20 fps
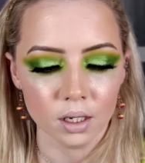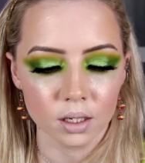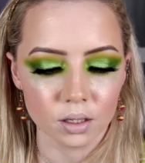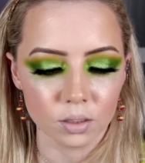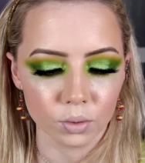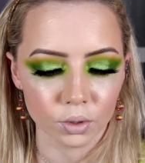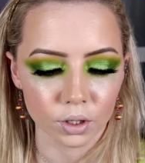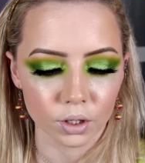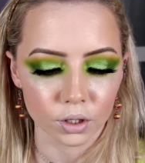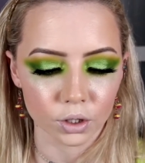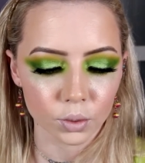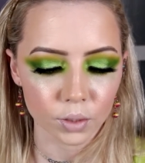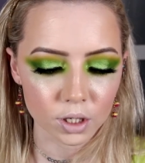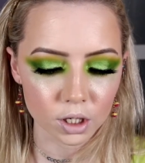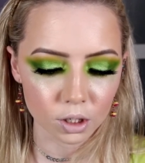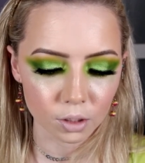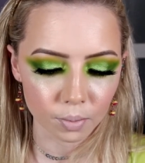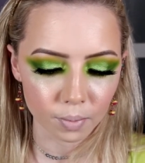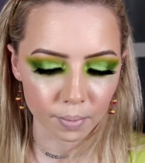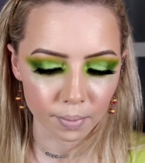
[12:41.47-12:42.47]
It's one of their
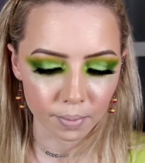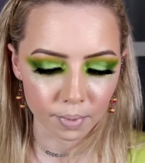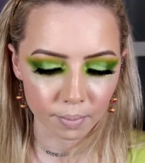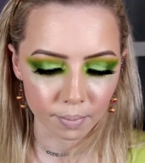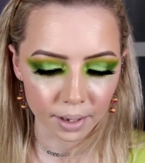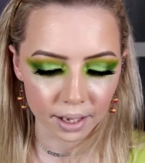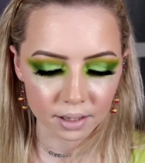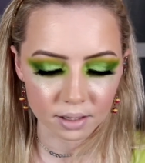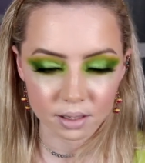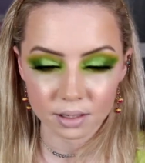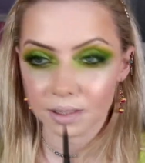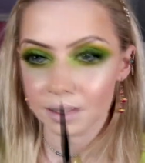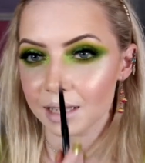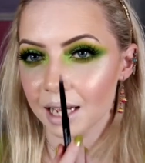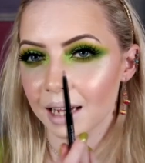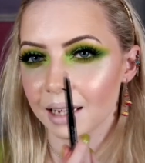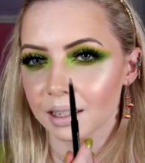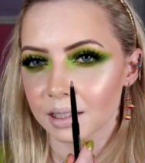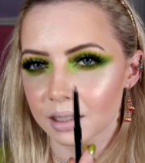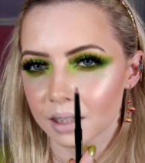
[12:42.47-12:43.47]
twist up pencils
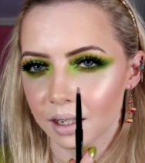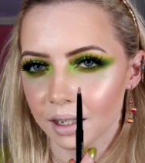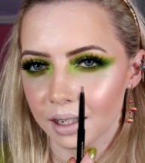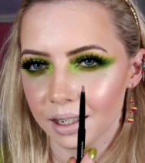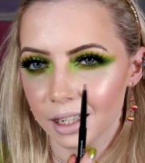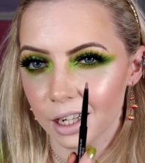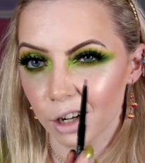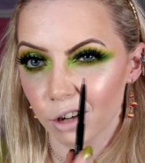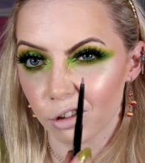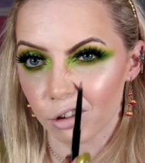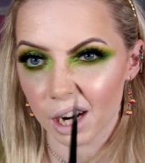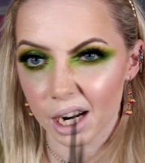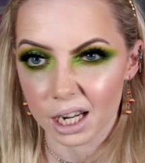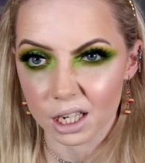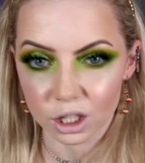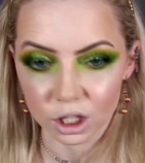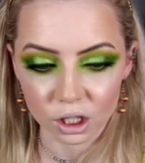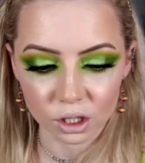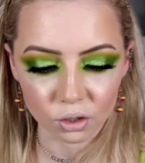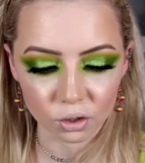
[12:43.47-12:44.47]
and it's kind of like a
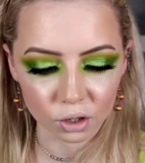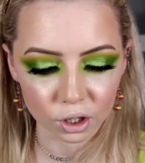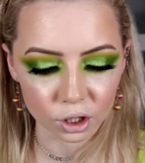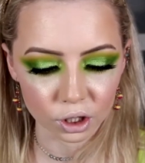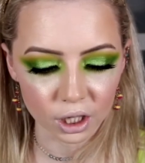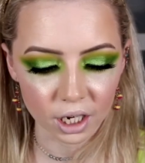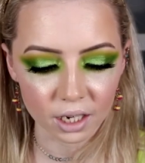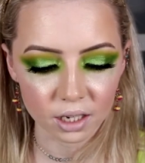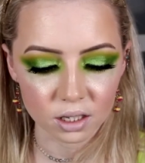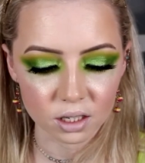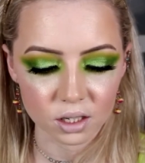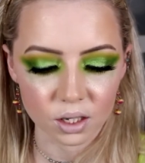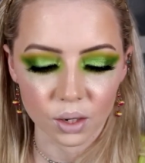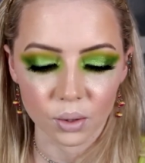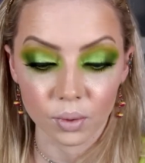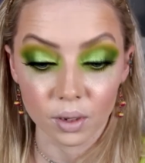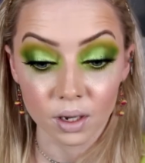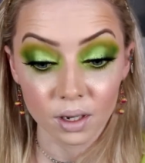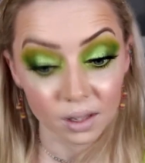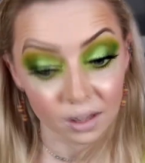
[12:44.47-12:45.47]
greyish sort of shade.
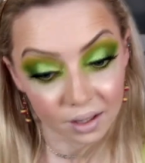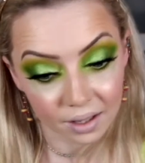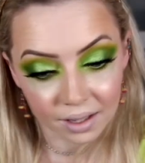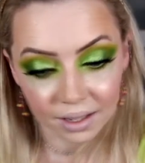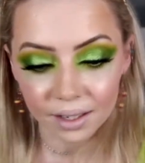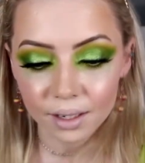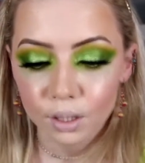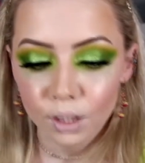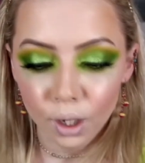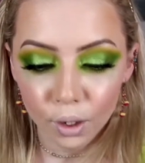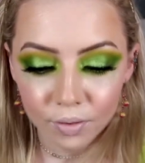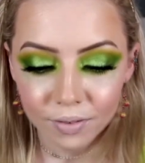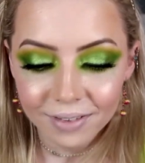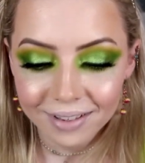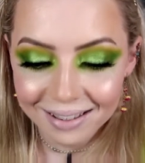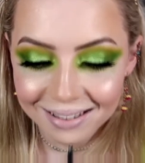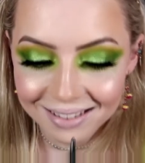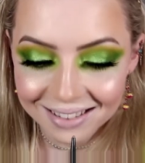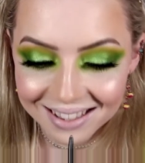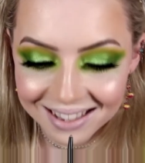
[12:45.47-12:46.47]
So
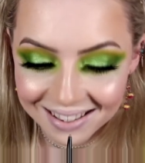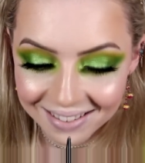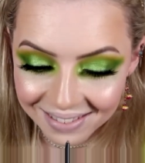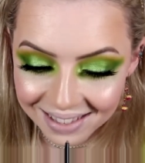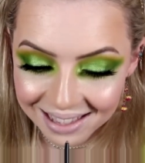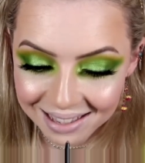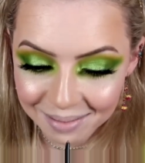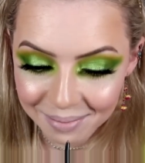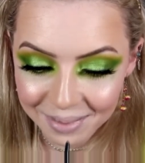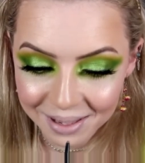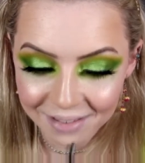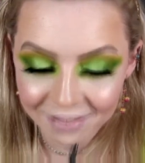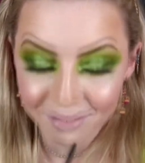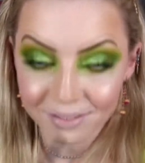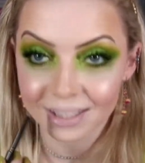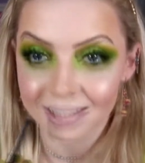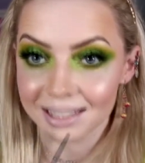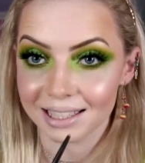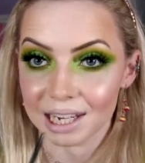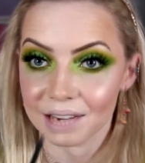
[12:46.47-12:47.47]
Hopefully it'll just give a little bit
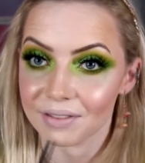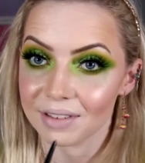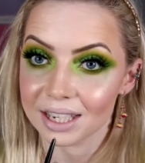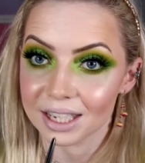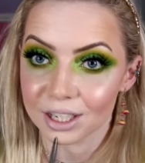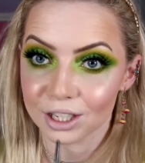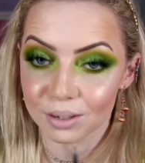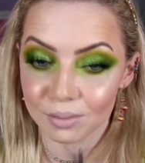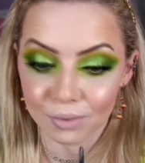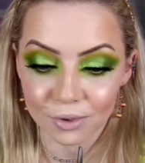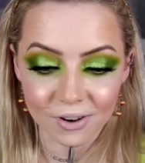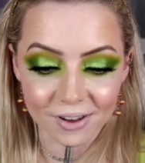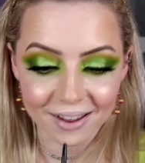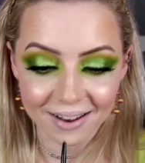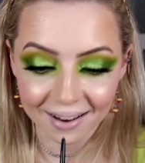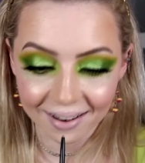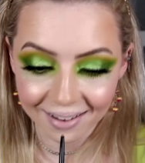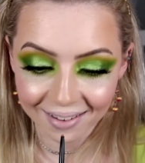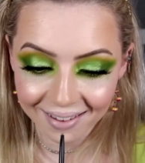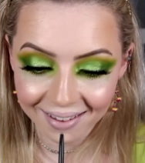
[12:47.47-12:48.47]
of definition more
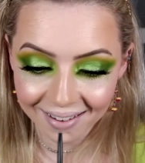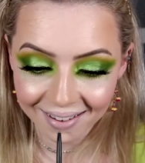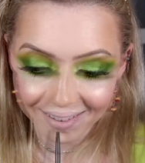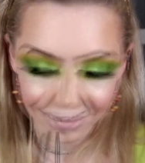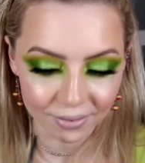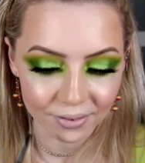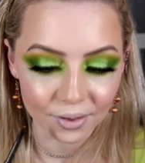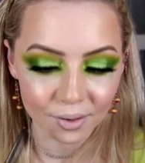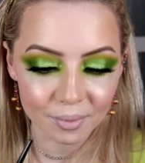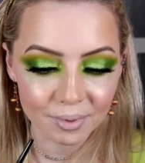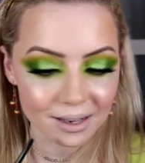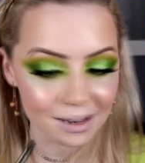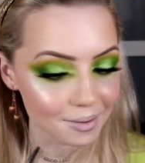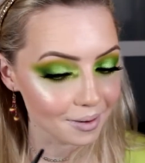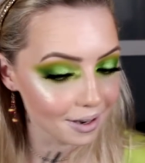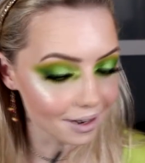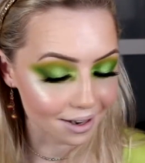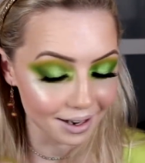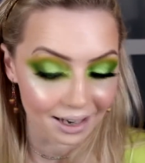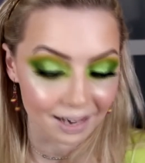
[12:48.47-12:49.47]
than anything. For my
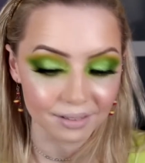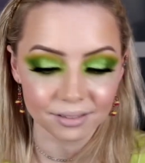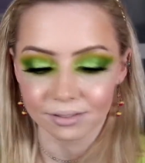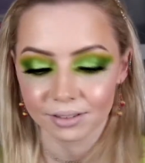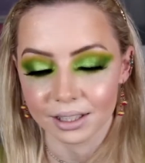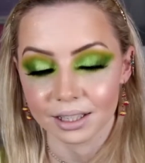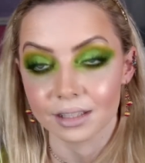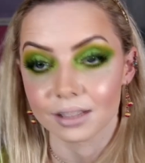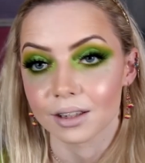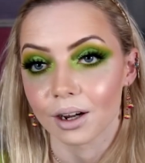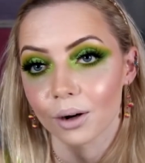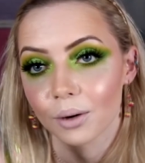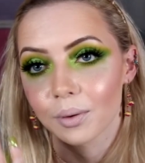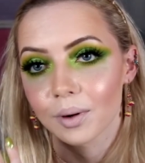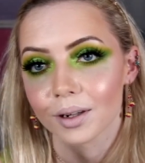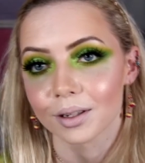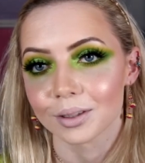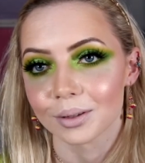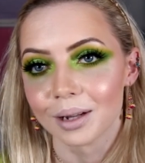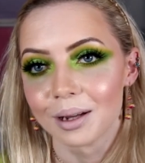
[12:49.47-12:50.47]
lip liner, I can't really talk
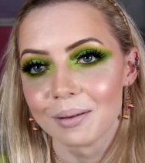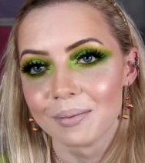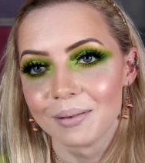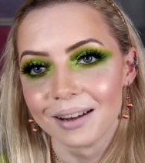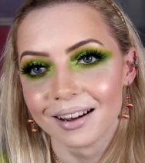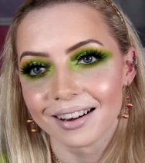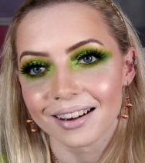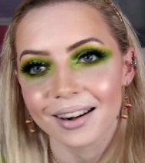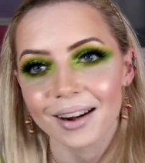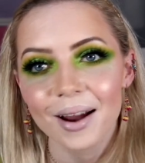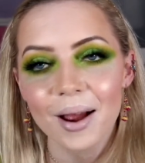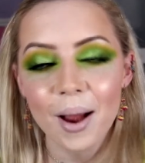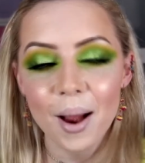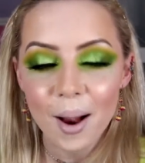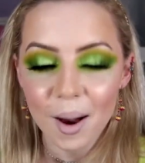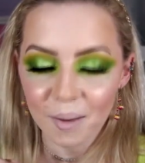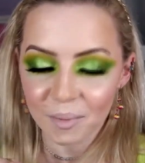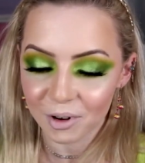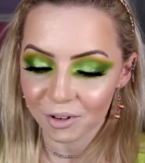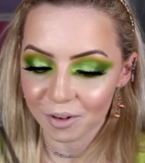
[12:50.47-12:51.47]
while I do lip liner,
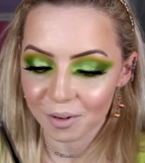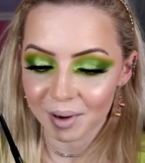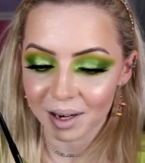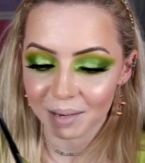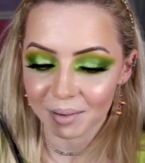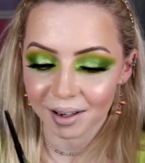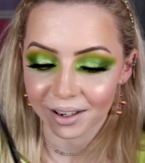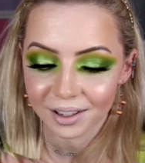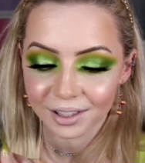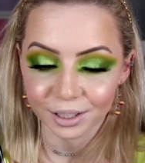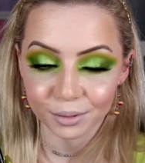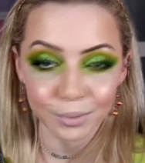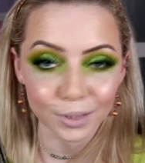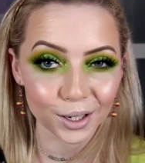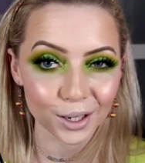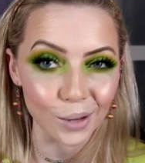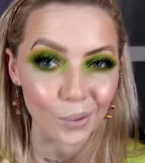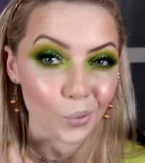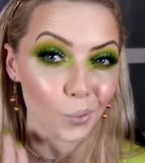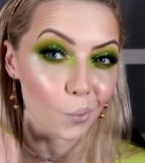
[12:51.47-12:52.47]
but for my lip liner I did want
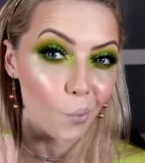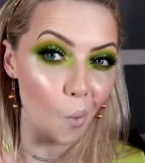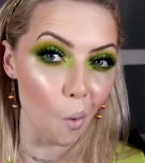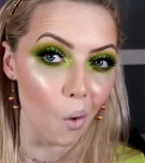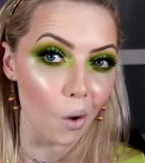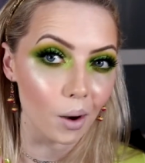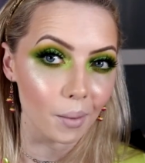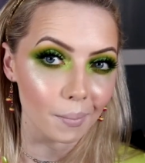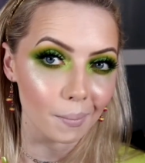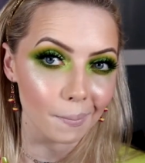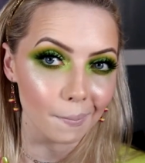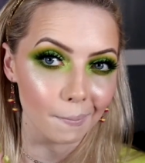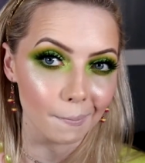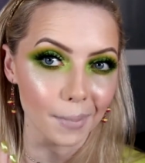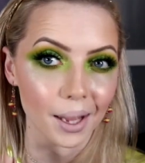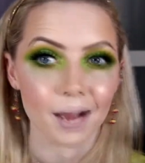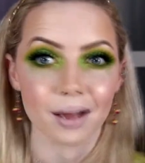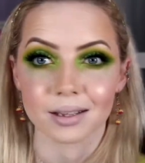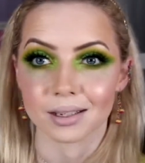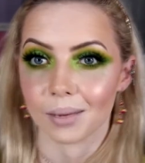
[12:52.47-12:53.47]
to go warm
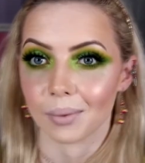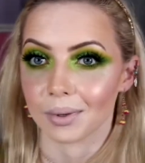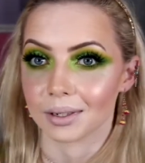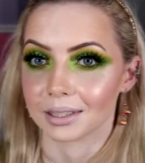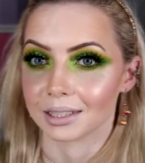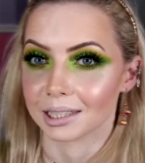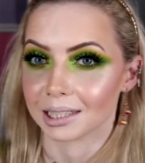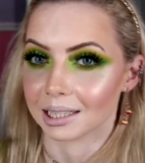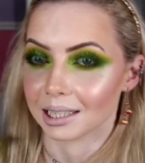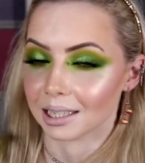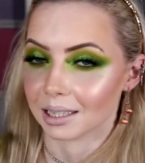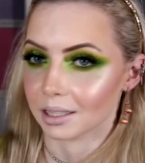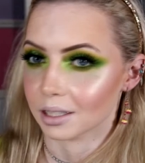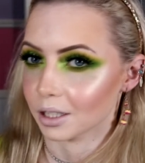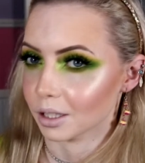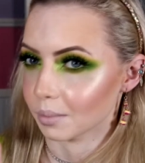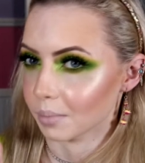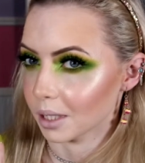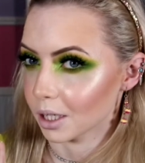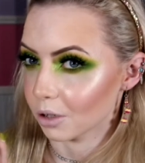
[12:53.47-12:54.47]
because I wanted it
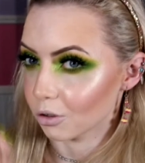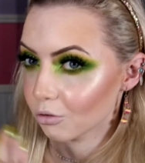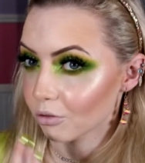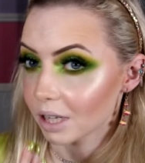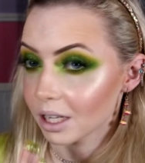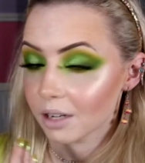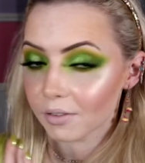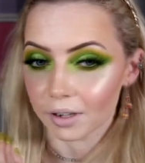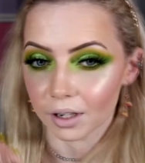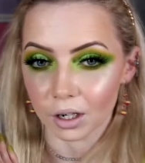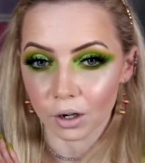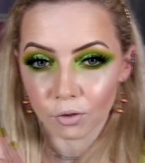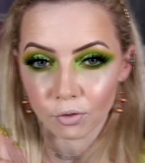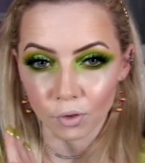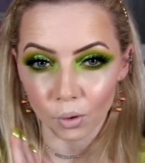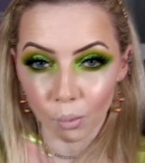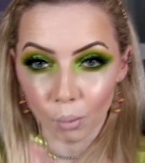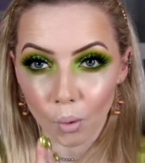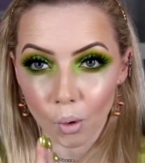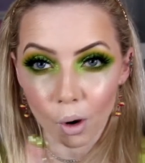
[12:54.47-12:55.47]
to be green. If I go
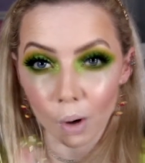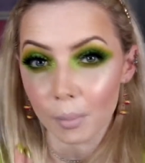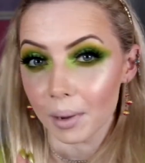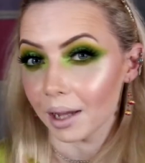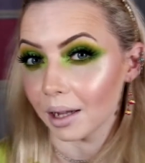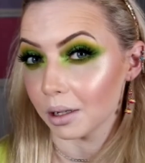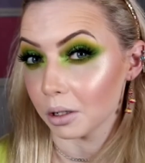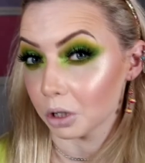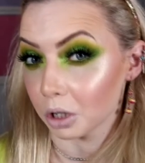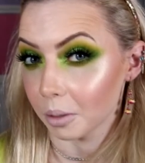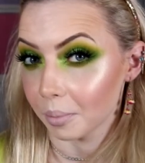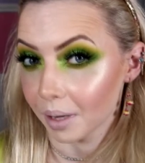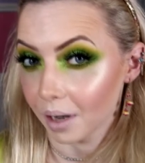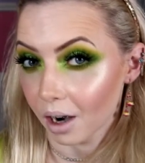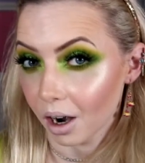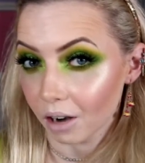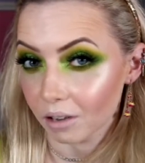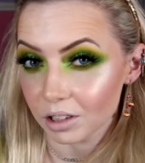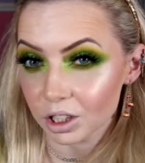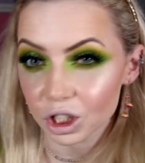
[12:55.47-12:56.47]
for warm it'll look a bit
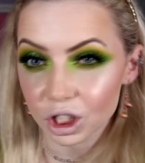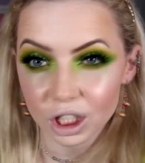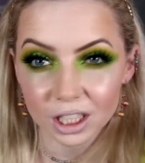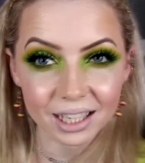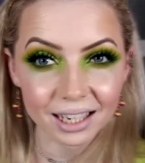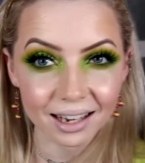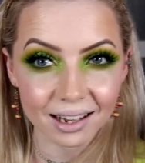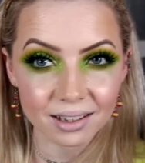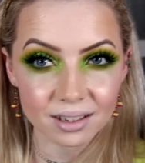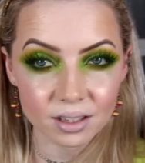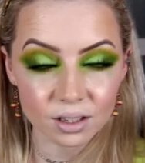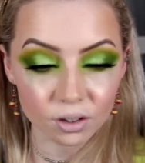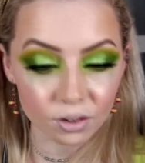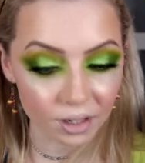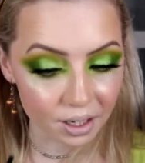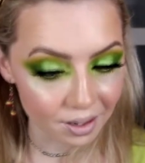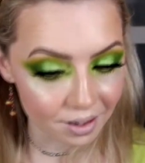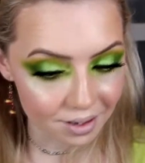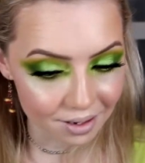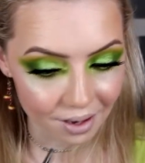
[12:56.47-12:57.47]
orangey against the
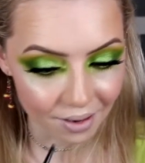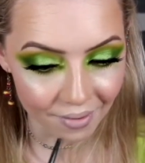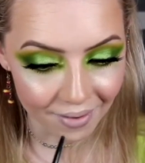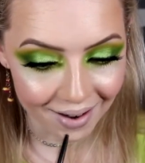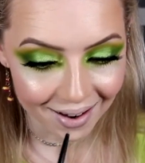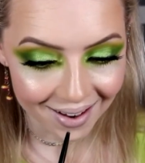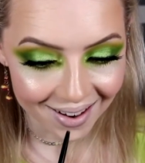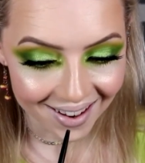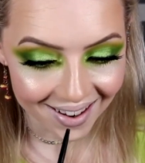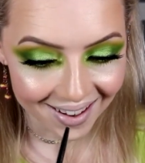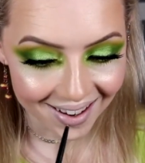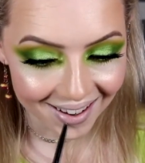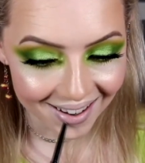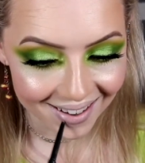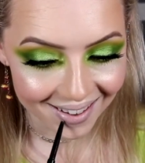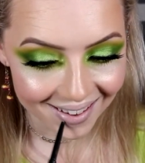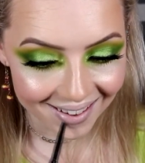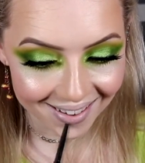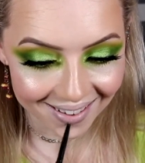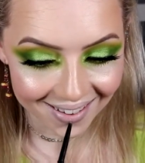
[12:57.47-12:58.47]
green, so
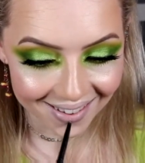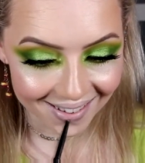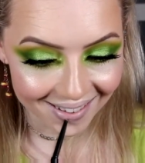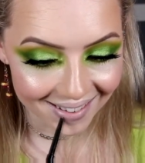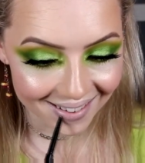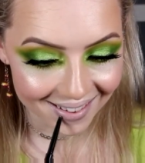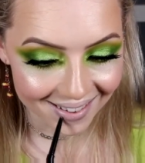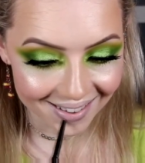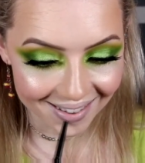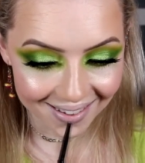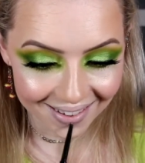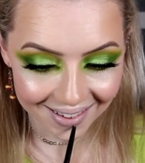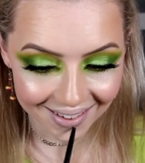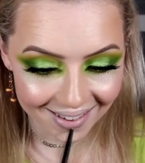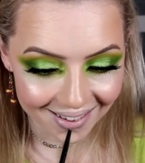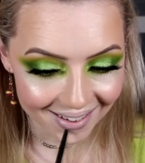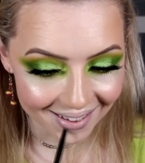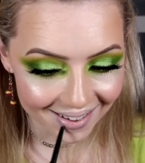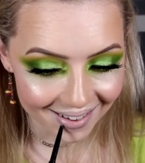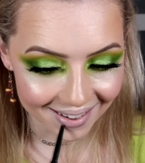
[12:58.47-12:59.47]
try to go as
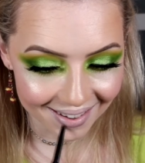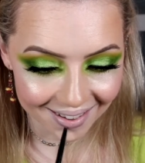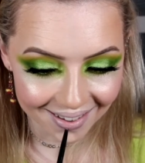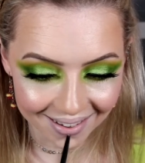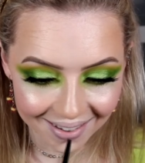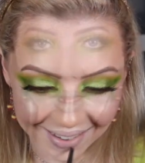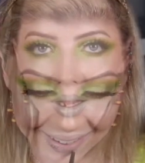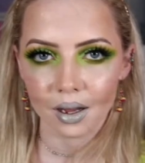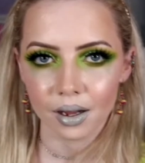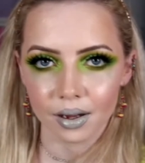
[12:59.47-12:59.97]
cool as you can.